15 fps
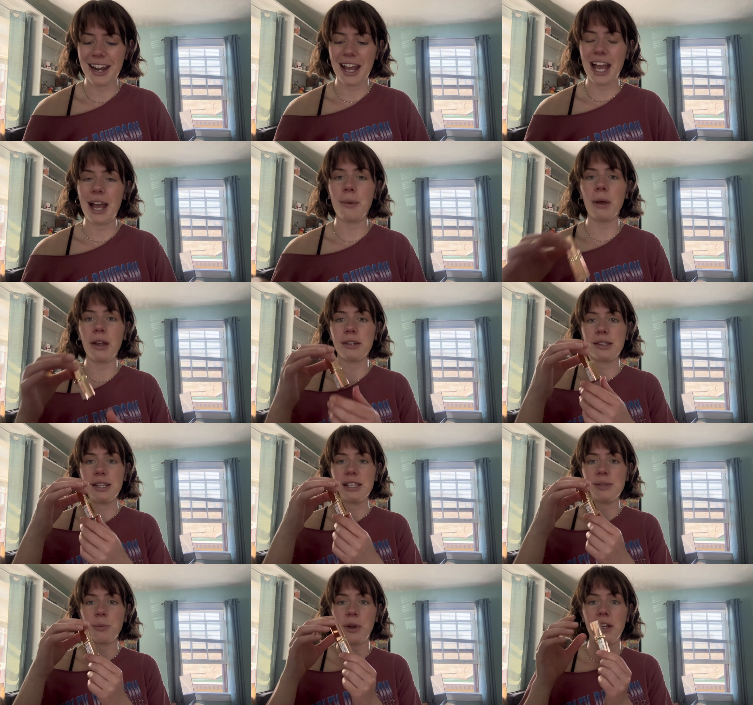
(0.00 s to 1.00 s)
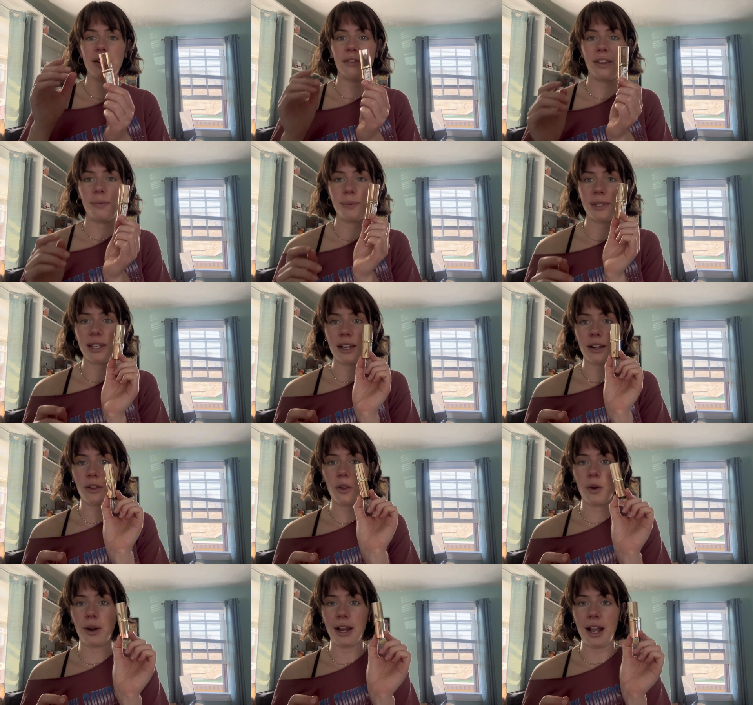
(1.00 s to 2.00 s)
I bought this brand of lipstick,
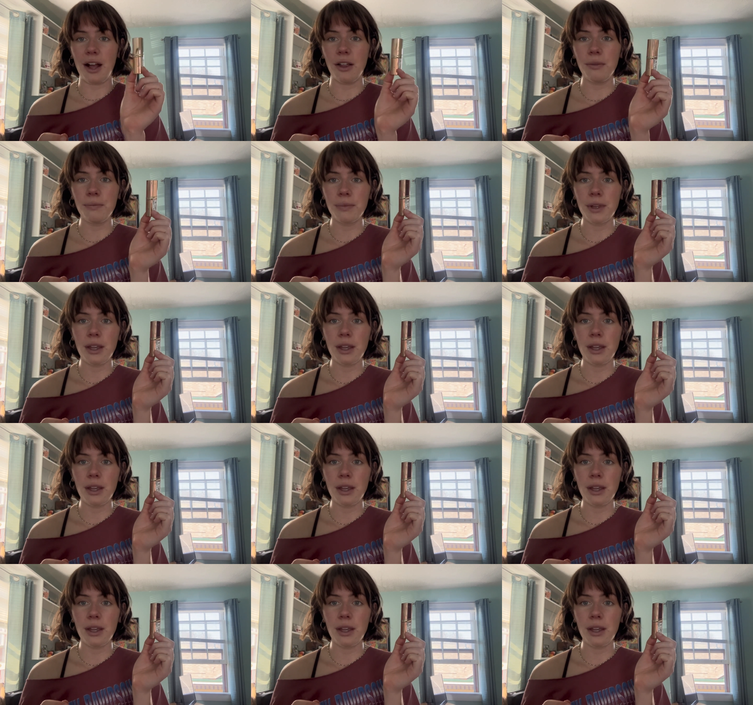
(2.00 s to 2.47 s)
L'Oreal,